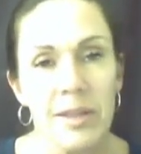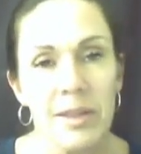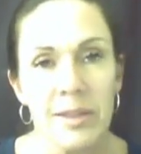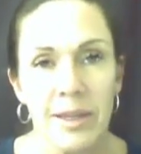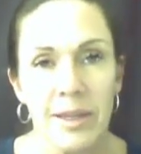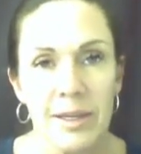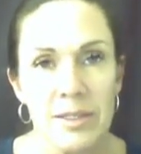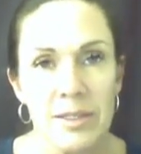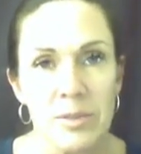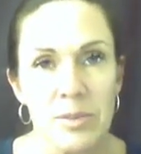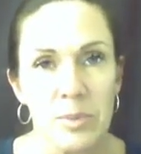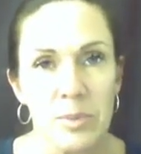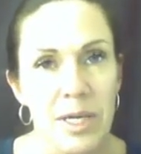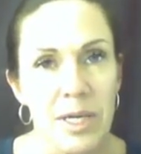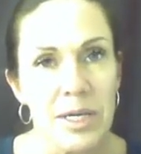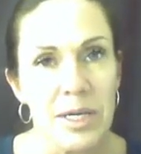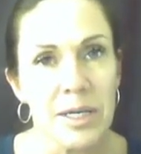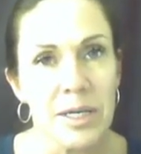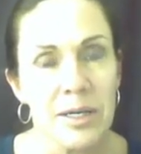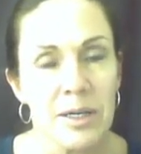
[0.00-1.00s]
last
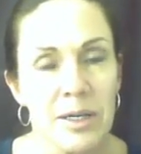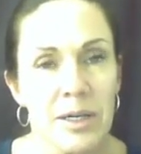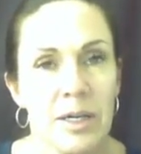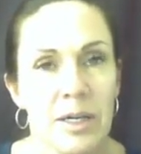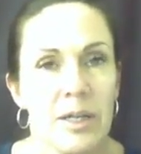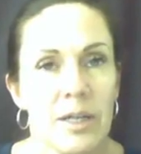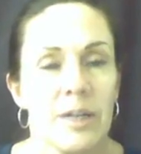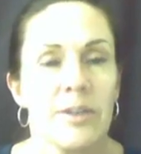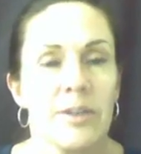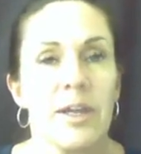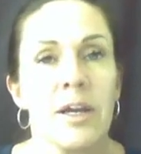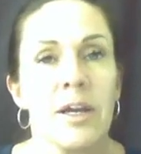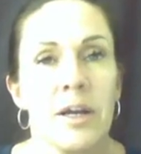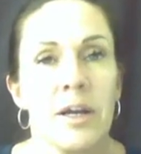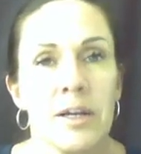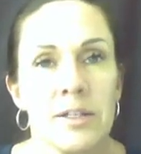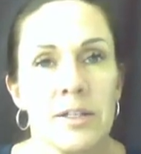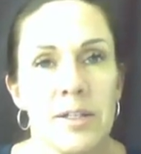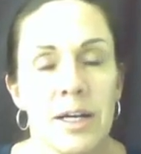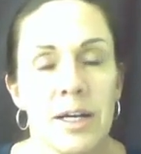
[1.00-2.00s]
week they
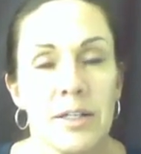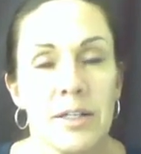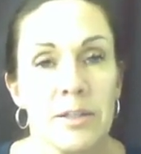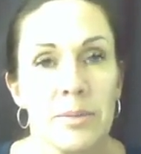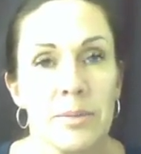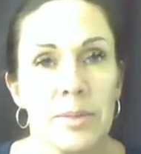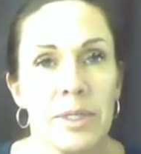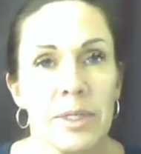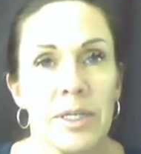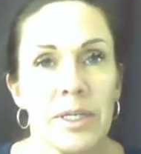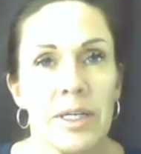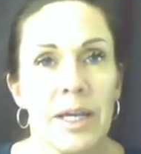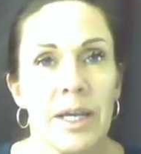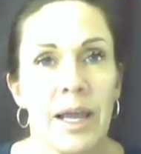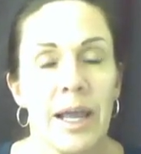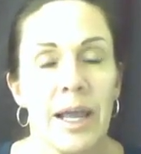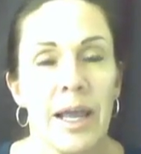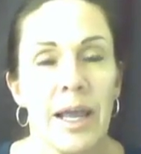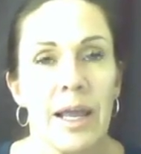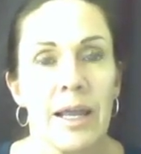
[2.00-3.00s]
contacted me,
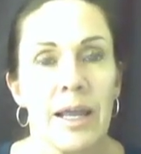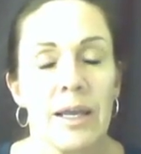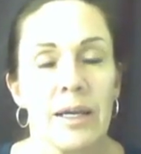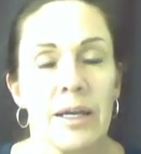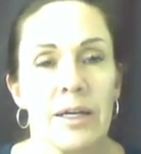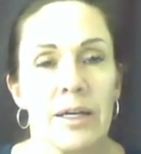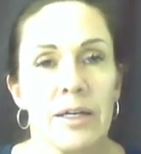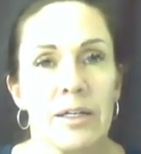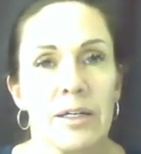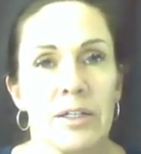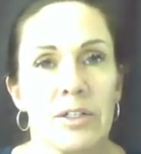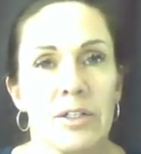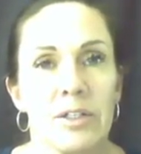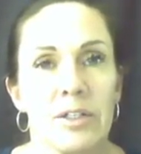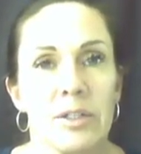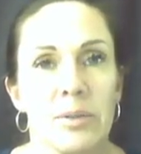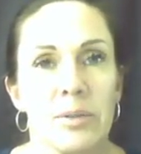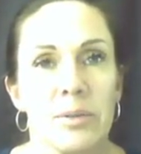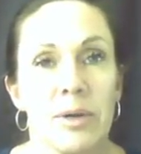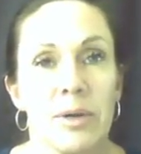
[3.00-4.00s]
and
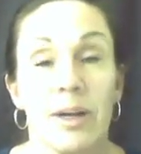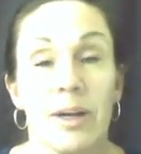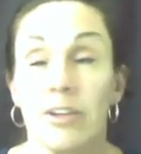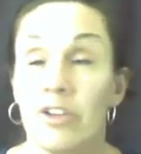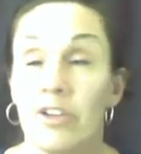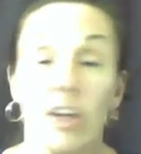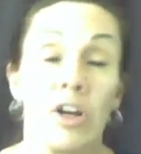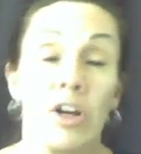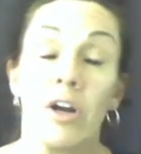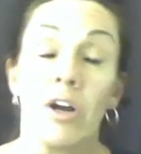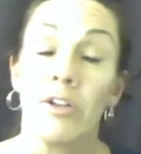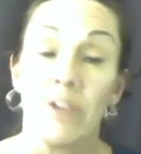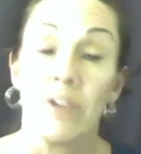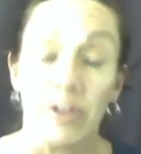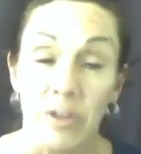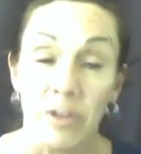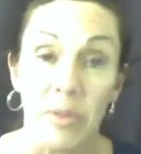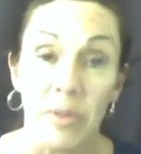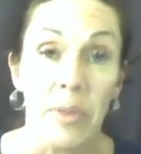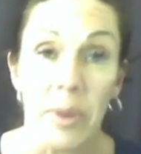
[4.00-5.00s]
well, actually I
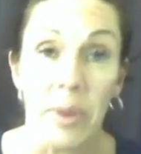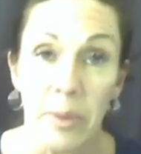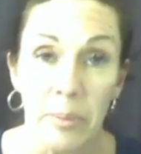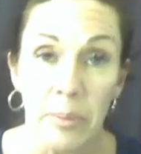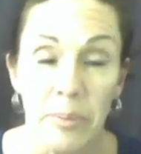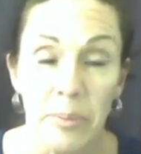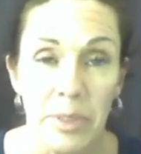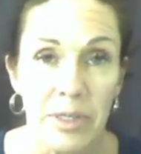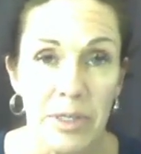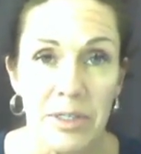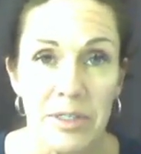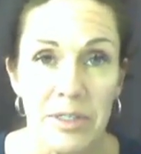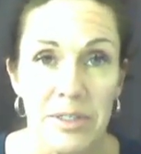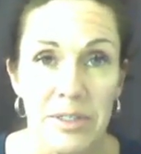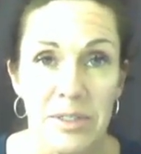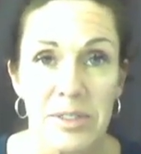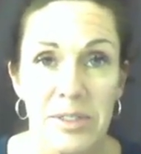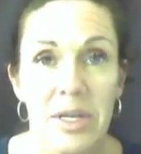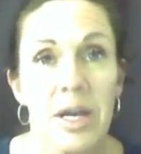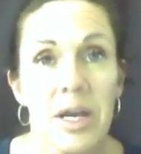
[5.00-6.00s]
contacted them
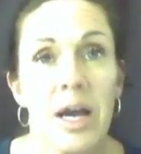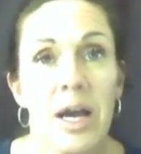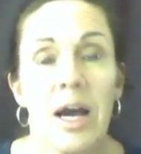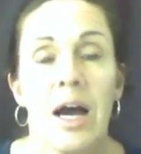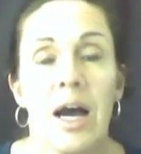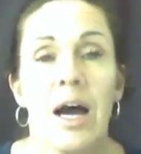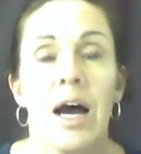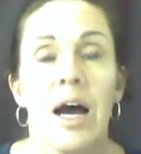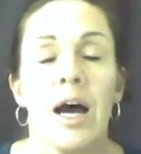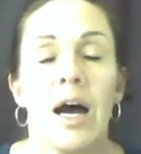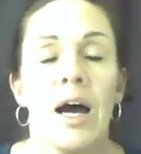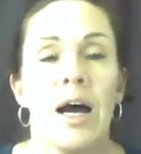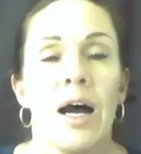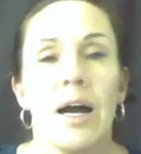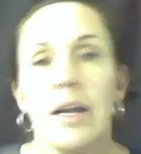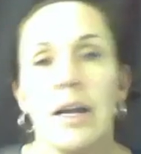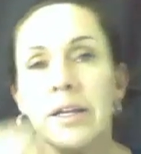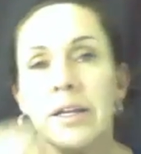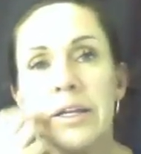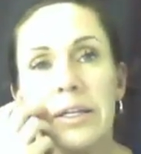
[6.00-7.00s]
because
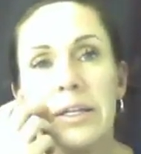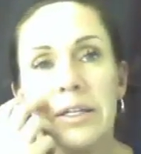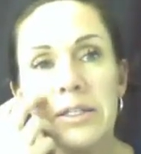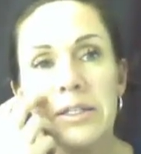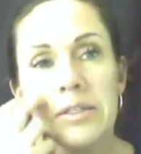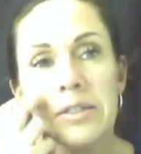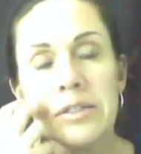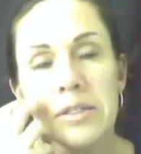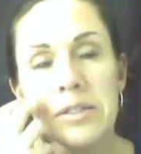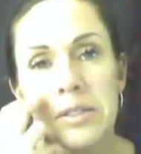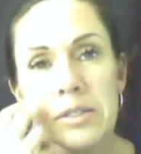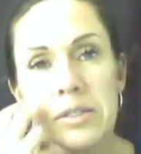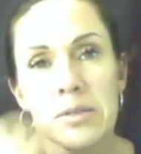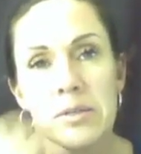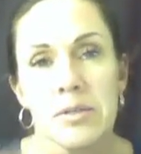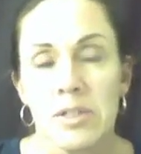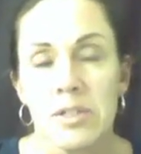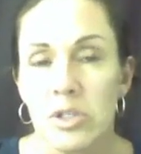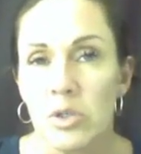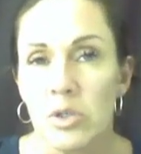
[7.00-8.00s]
I needed
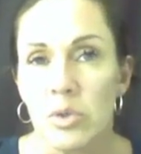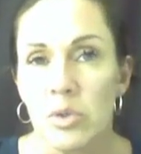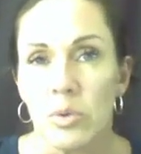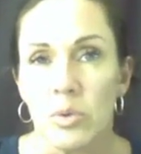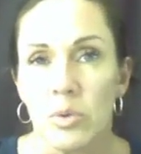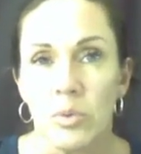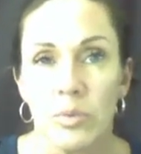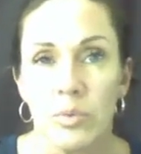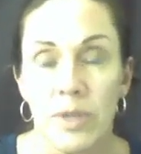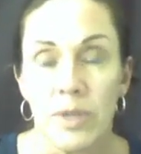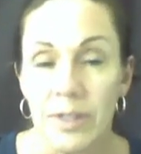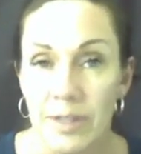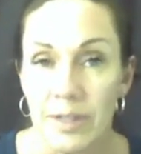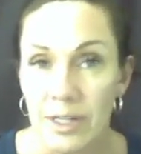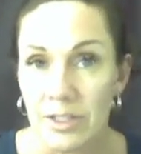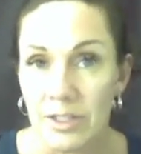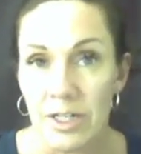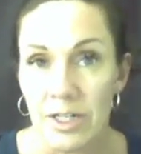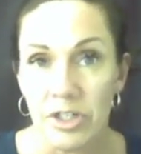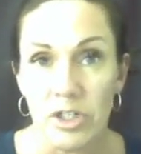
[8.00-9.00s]
to,
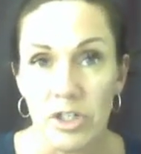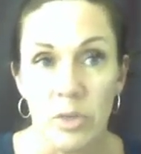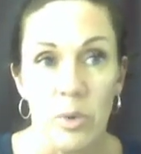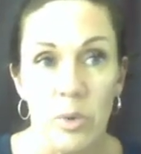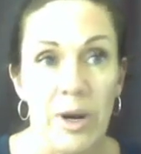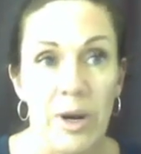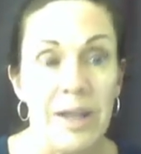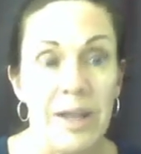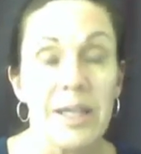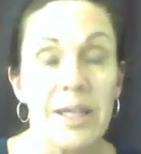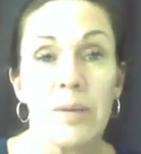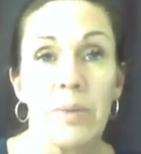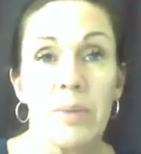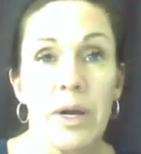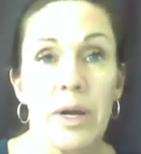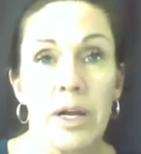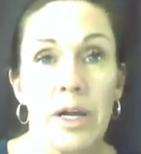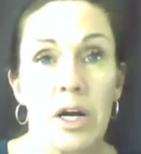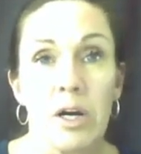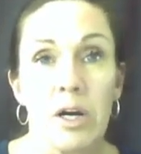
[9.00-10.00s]
that's actually where I get
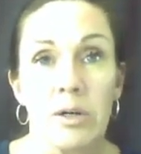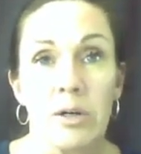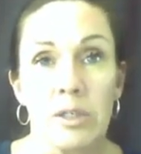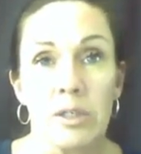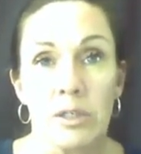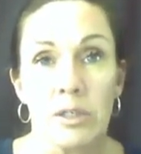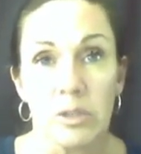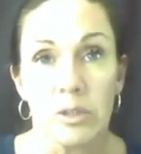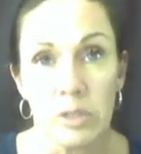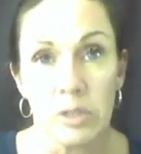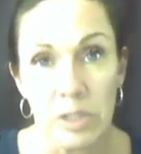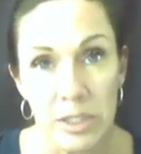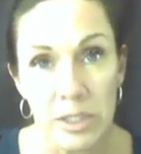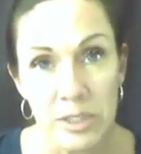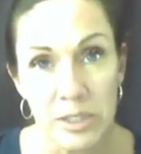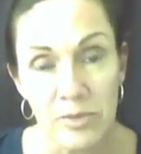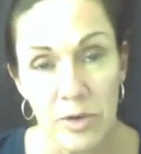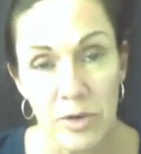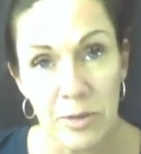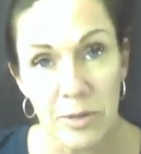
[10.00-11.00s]
my RLR
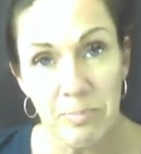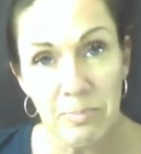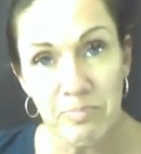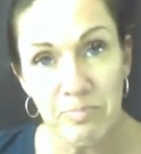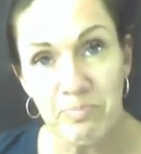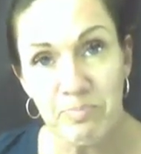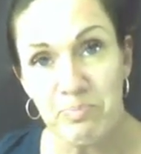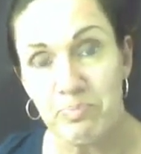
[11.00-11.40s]
guns from.